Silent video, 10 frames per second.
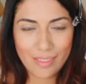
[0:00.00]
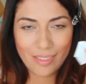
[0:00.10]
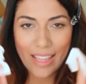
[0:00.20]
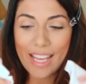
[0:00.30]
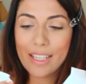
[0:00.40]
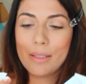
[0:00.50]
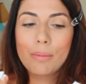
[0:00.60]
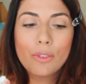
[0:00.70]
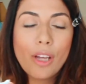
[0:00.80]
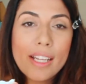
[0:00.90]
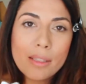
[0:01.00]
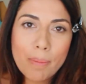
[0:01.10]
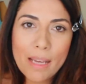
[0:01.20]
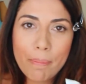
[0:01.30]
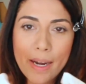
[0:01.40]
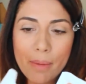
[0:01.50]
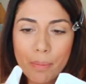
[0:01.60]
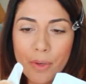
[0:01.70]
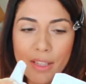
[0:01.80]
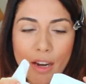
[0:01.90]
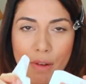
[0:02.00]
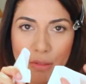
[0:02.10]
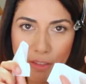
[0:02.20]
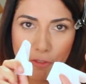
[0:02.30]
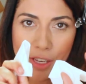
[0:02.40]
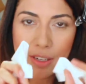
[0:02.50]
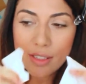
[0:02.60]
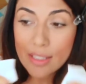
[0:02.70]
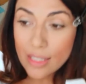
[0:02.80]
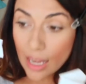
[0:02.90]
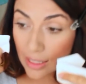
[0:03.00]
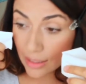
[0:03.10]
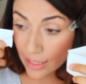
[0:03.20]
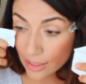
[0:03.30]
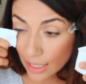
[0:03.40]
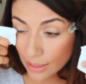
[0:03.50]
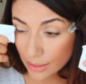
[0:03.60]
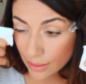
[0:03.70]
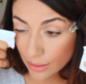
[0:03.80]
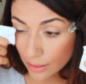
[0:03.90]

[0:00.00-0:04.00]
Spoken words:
Take toilet paper, put it around the fingers, and then just